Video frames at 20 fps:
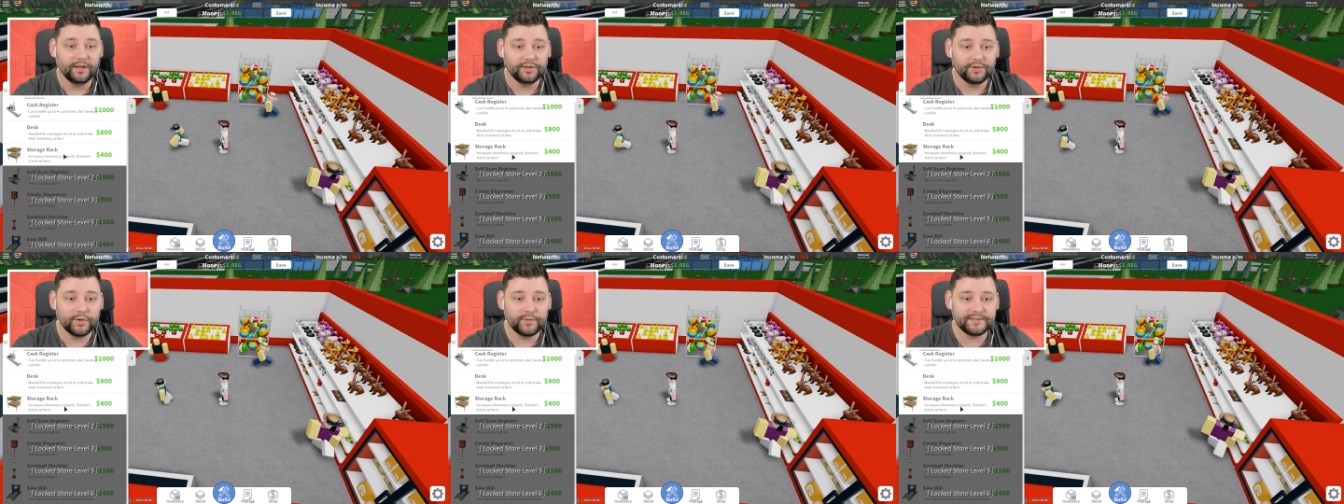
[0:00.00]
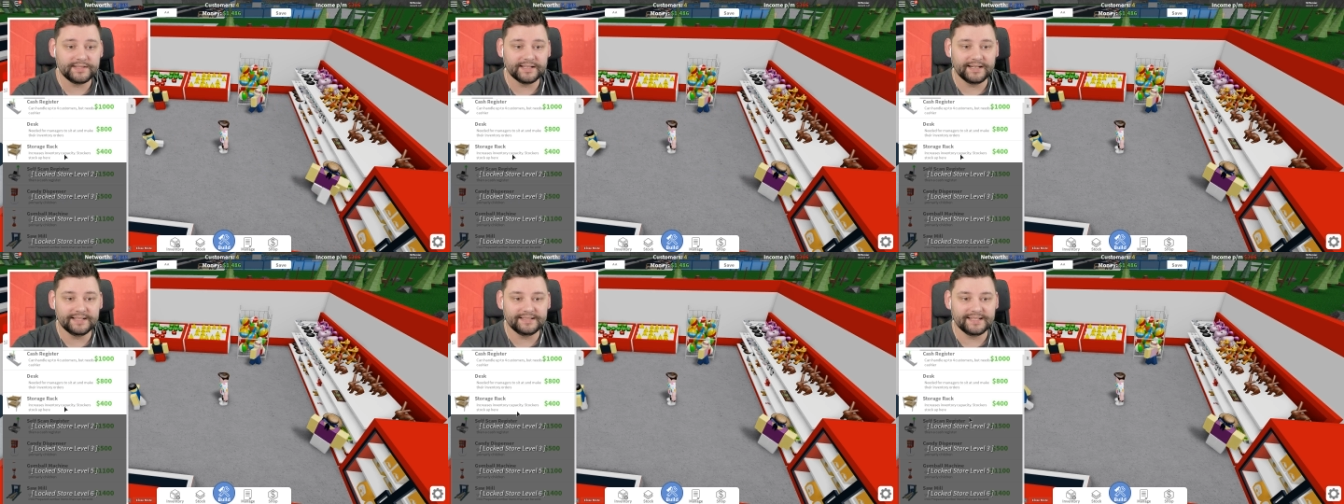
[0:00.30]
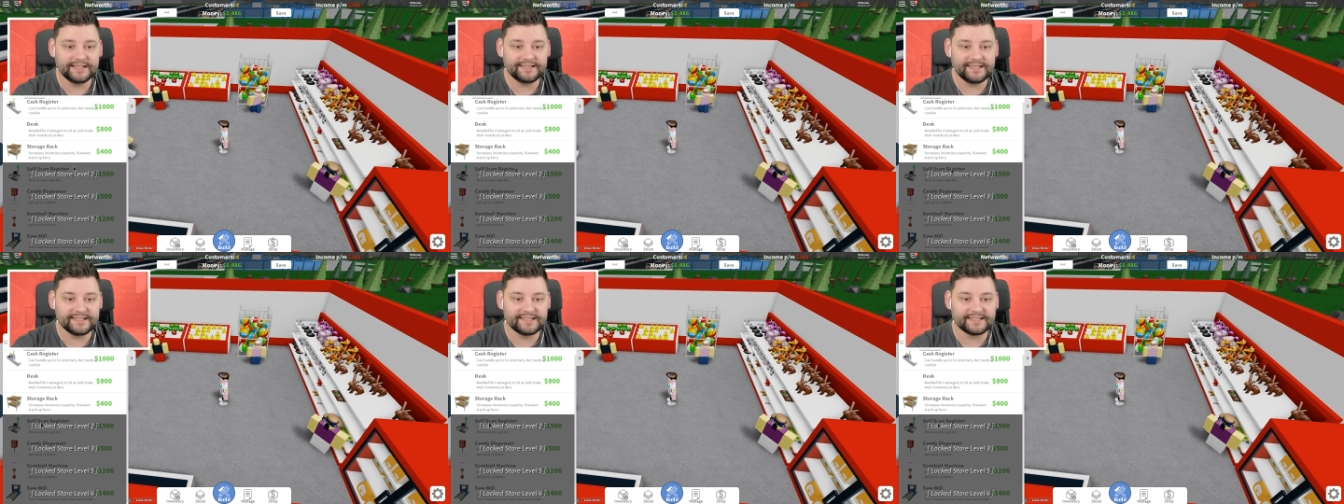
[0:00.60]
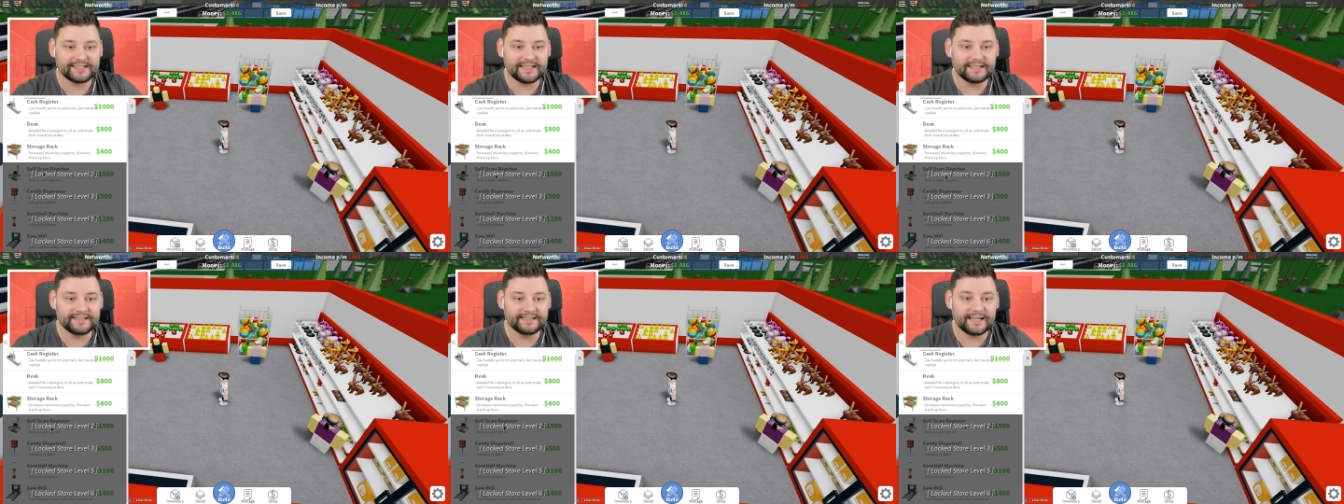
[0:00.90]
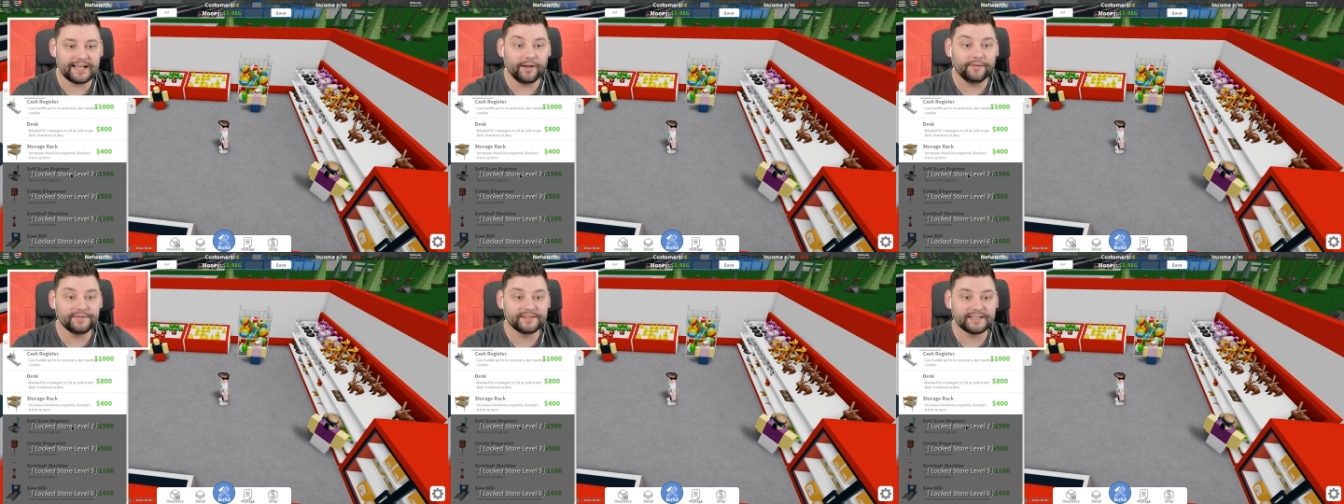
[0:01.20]
Utilities is
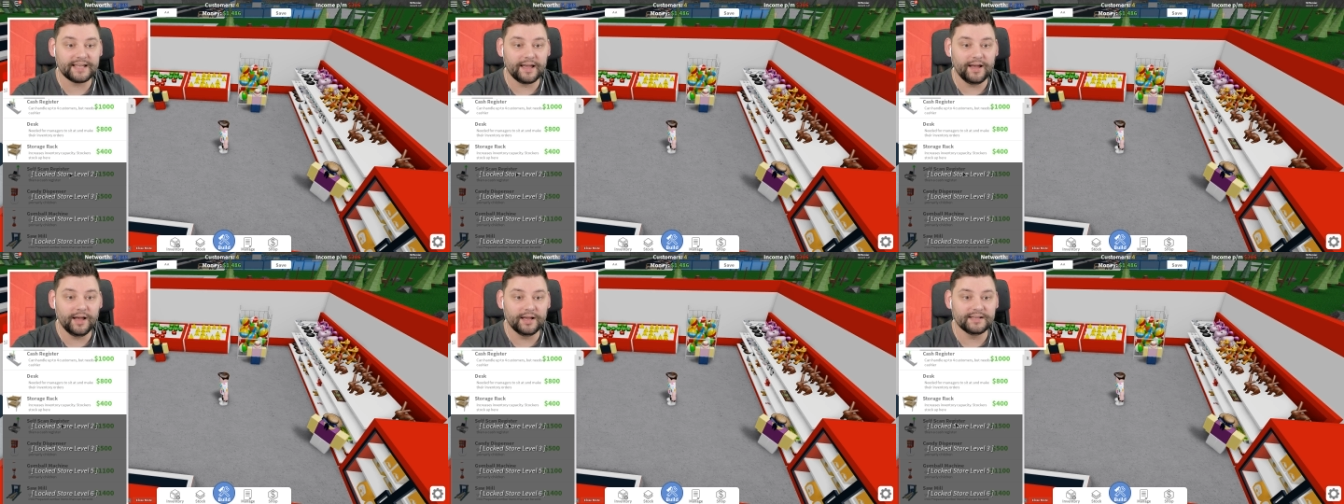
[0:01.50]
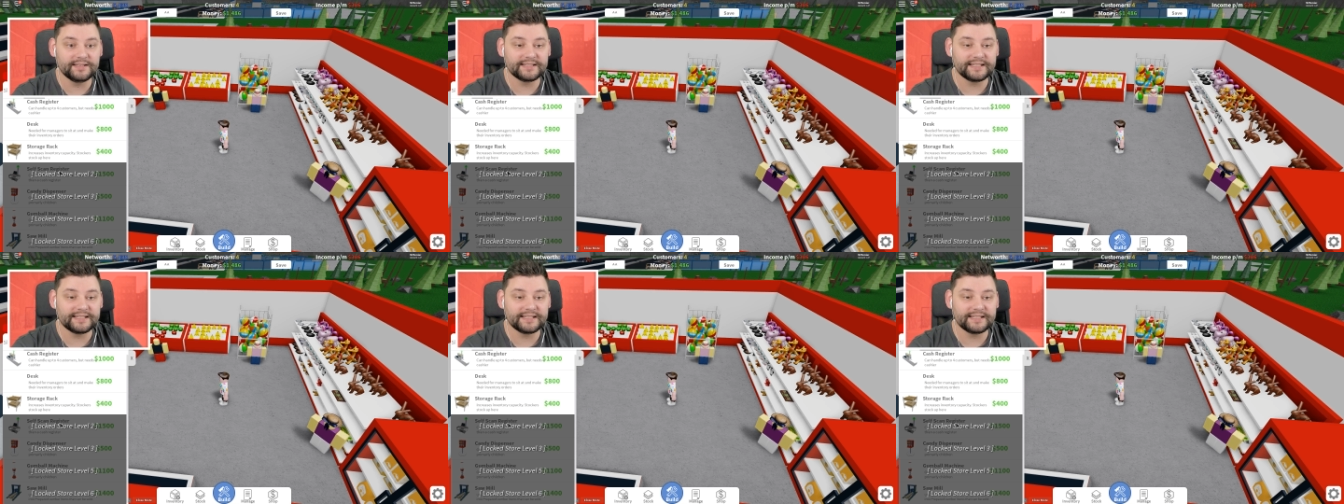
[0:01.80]
self uh,